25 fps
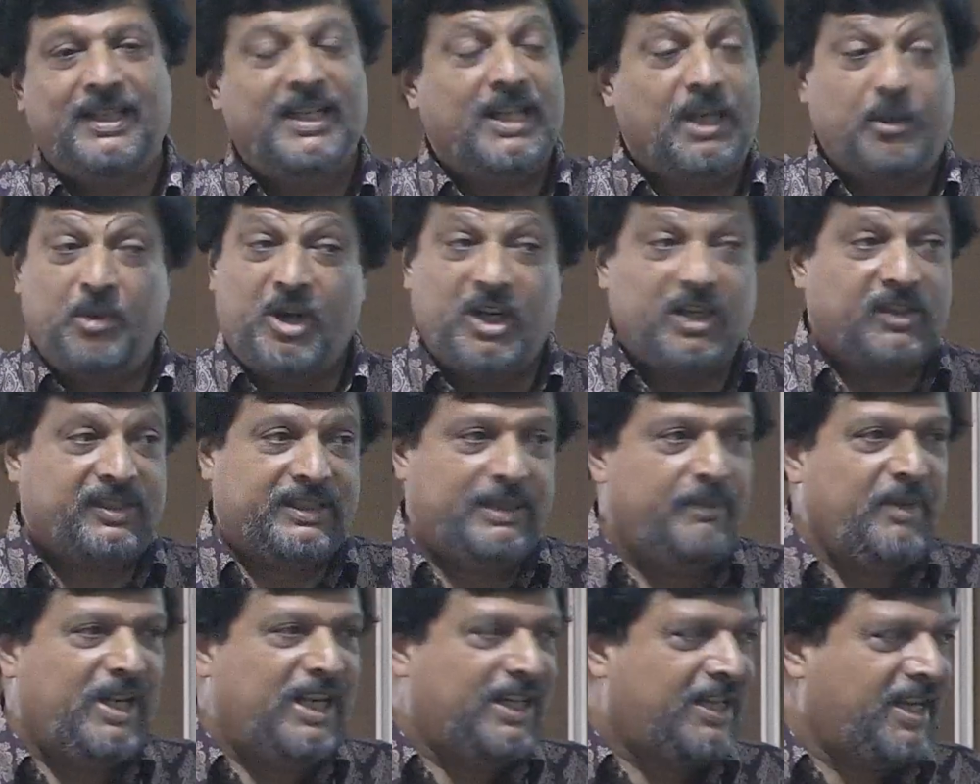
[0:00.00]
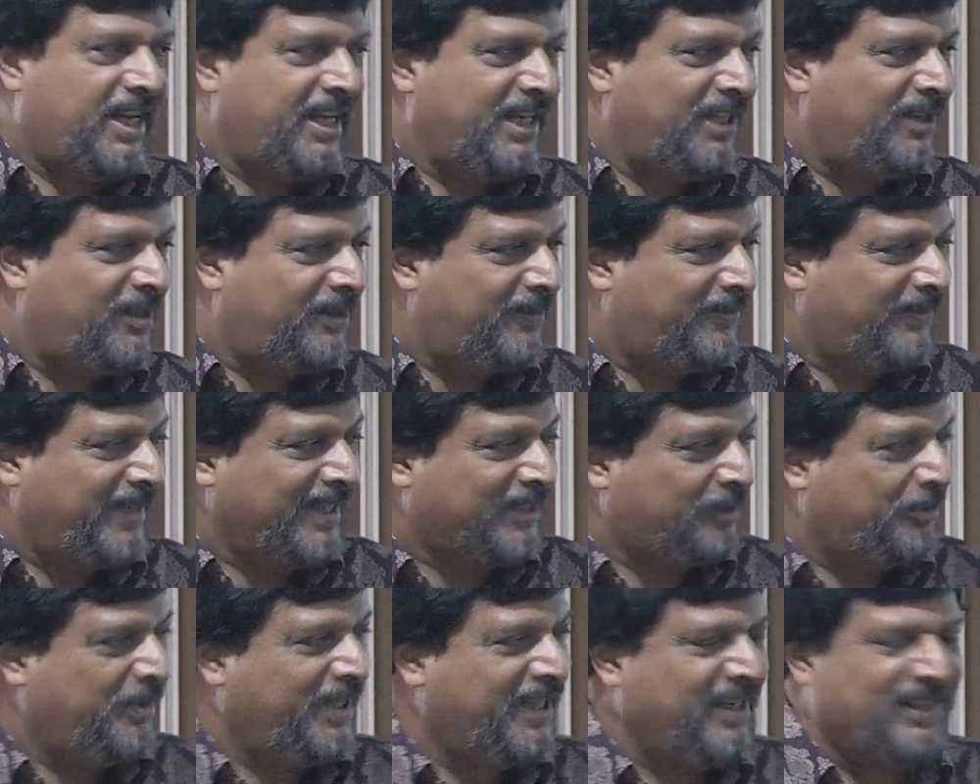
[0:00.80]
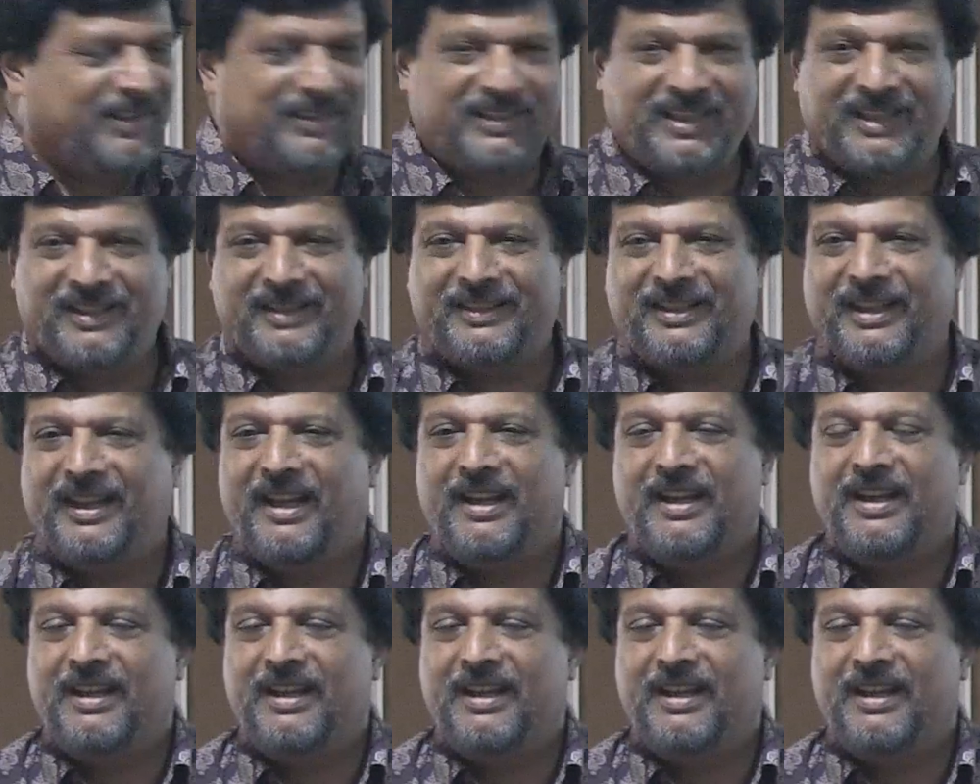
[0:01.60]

about a similar kind of experiences.